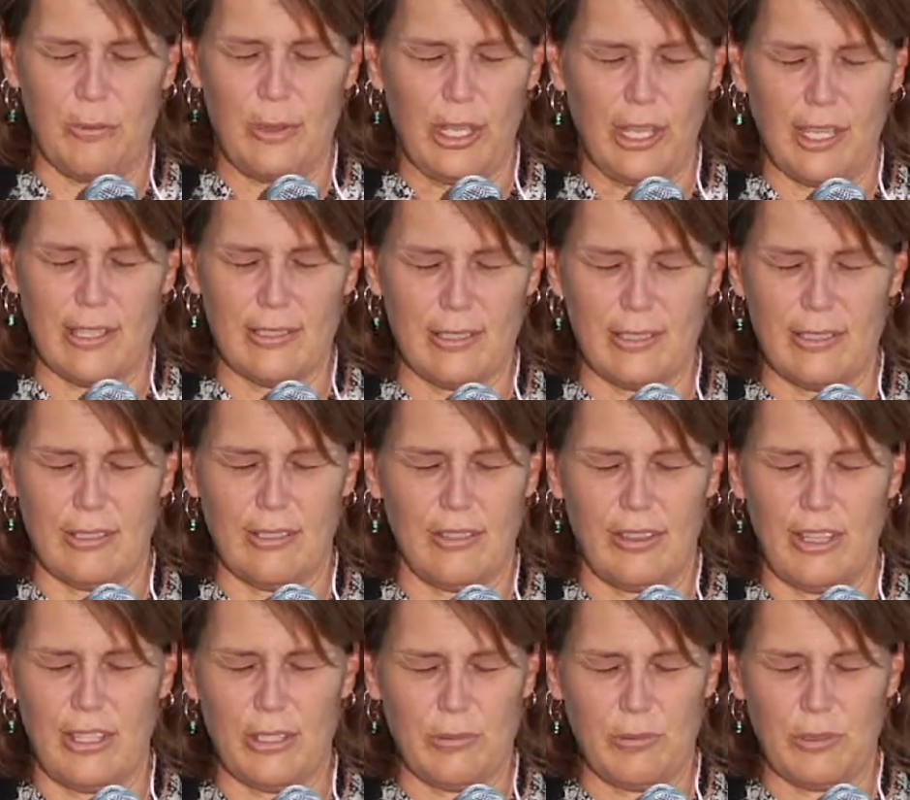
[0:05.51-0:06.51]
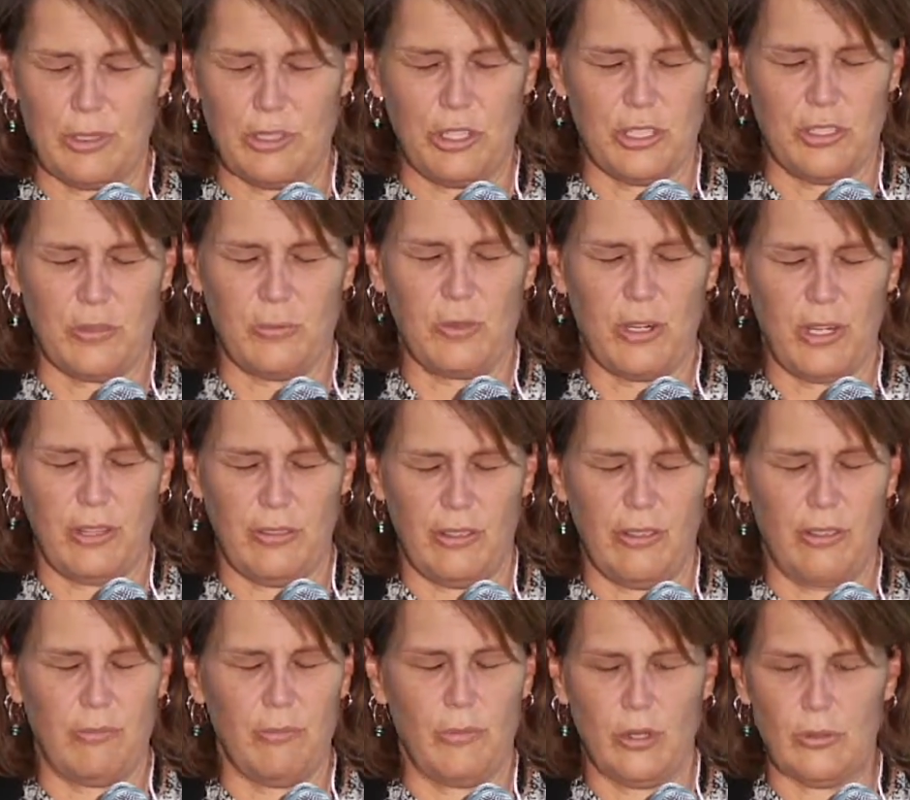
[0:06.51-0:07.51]
because this was just one of
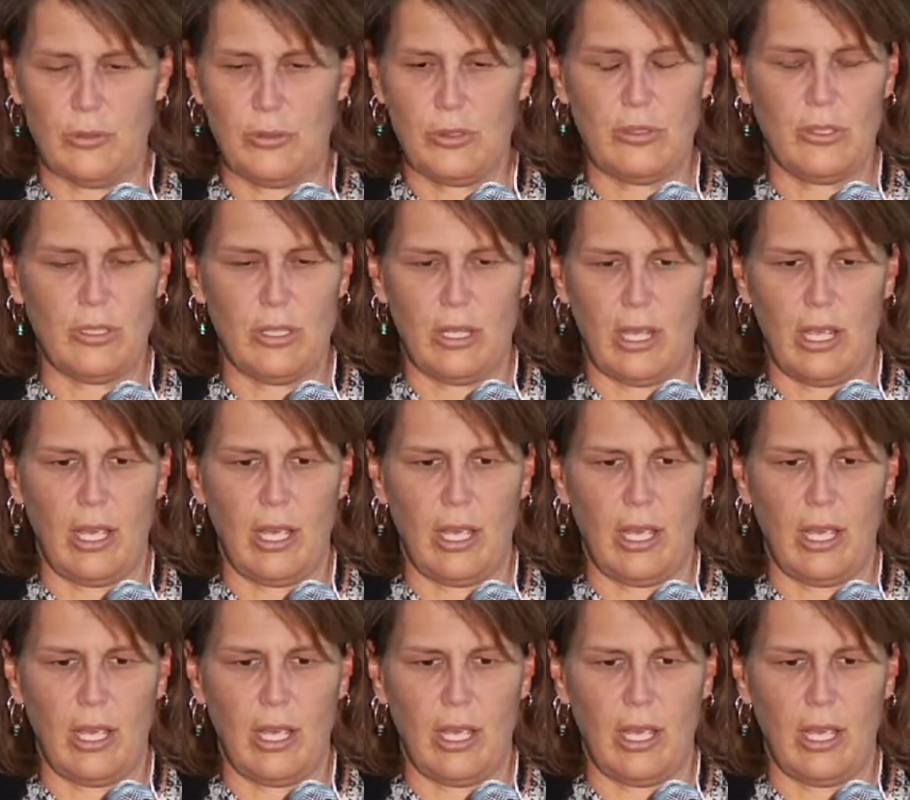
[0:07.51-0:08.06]
the most,